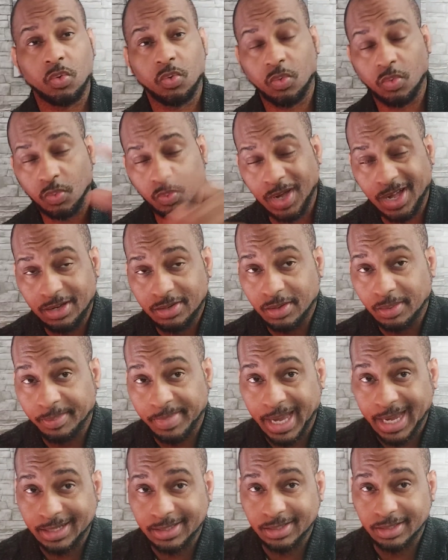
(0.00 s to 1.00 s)
Welcome
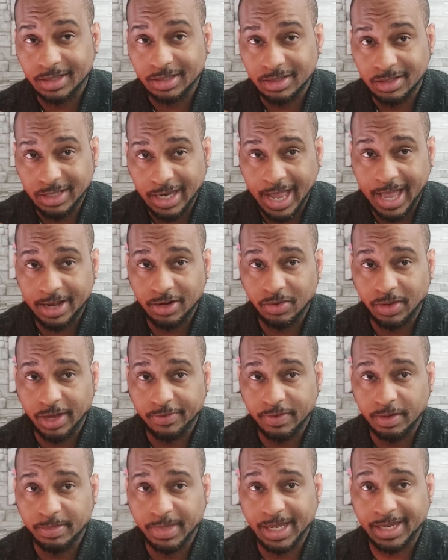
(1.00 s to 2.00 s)
back to the channel,
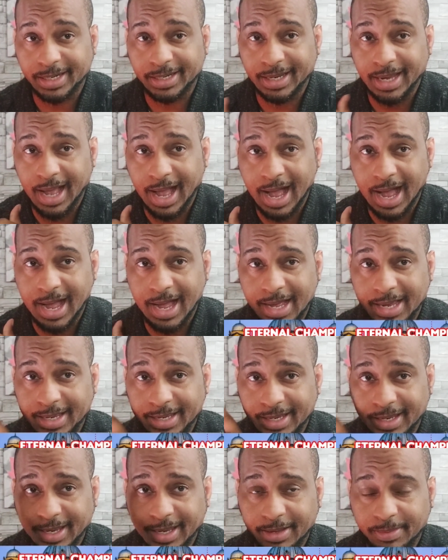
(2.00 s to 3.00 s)
everybody.
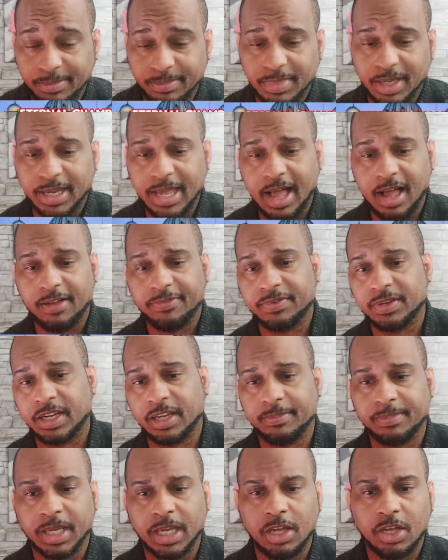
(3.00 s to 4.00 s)
I am Mick
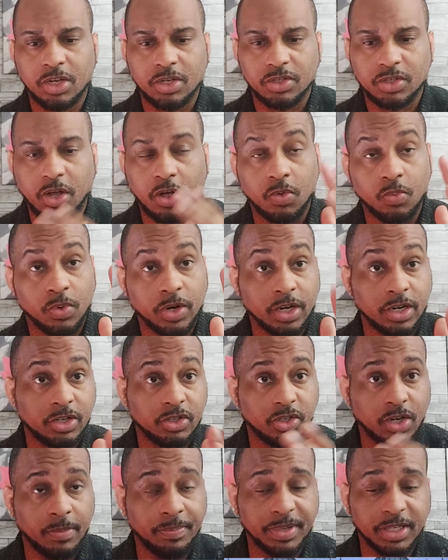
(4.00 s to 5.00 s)
Alphany. So we're going to
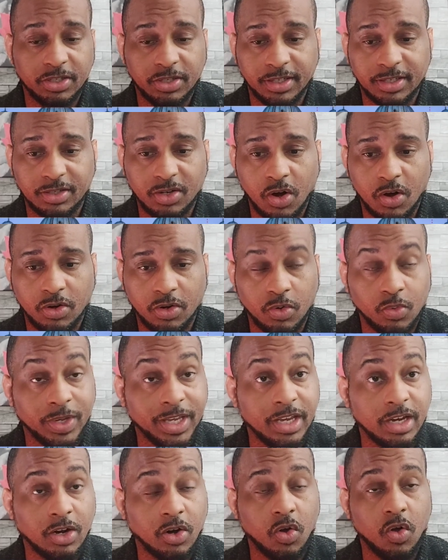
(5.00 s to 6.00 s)
jump into this article
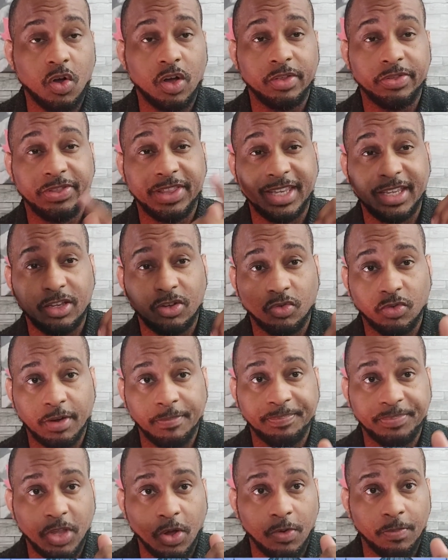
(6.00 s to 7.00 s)
here on the
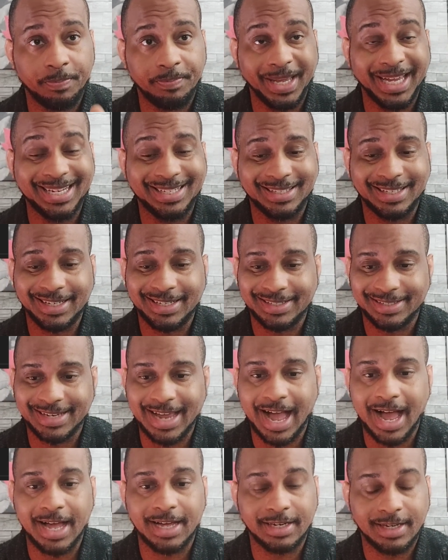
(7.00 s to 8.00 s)

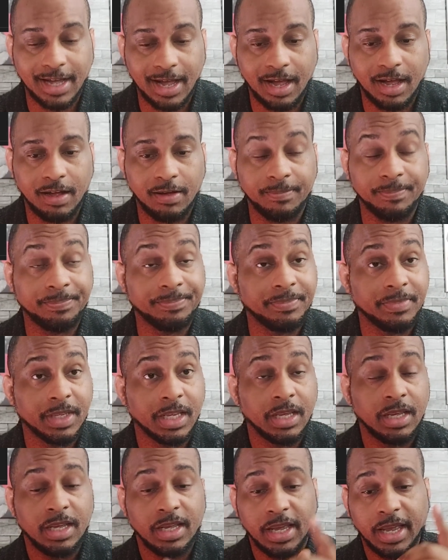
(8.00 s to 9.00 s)
cryptobasic.com
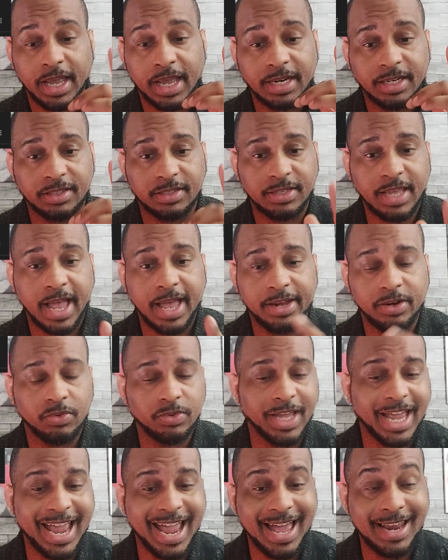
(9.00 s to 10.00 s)
and it's
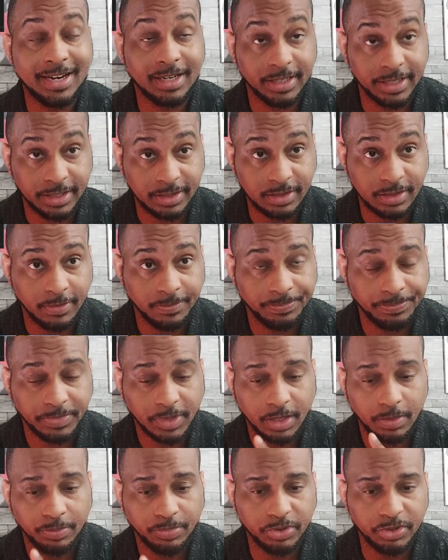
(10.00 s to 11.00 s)
titled Analyst
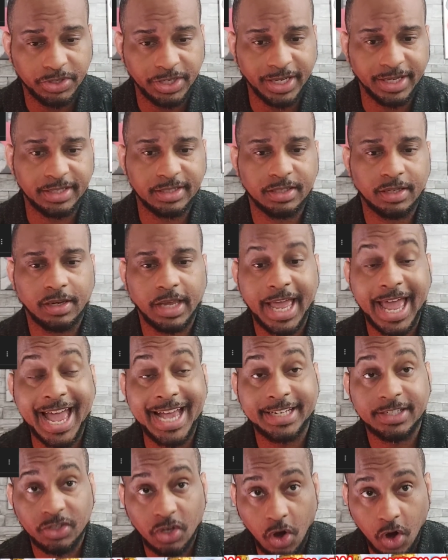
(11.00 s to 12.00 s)
Predicts
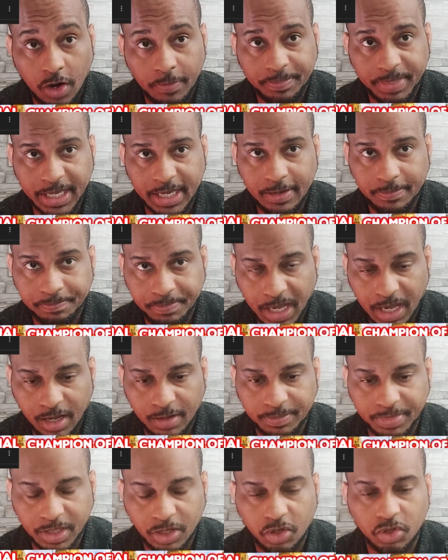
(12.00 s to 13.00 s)
XRP
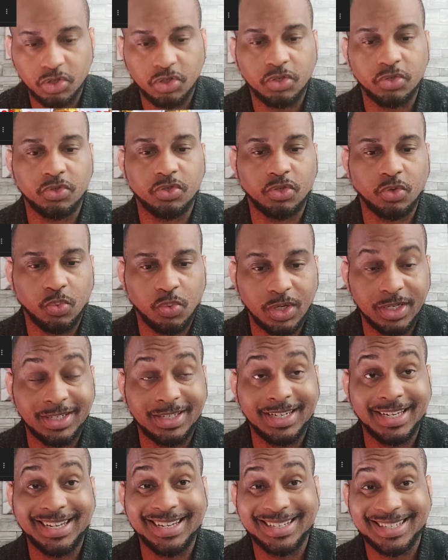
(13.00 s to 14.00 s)
Pump to
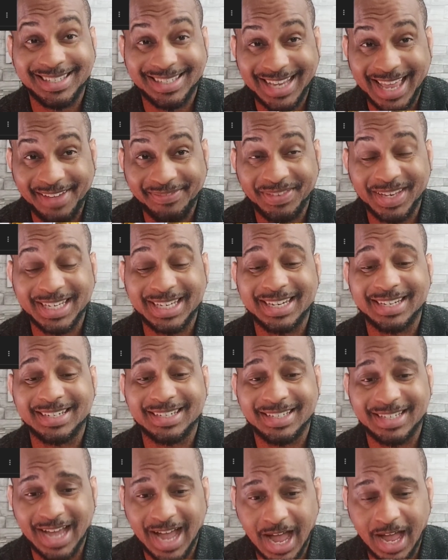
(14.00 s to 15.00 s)

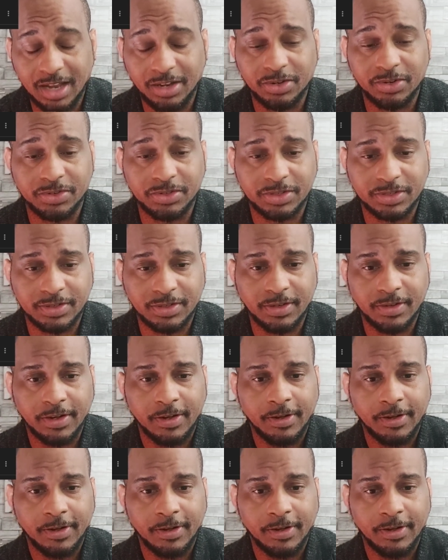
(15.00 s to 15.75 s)
$27.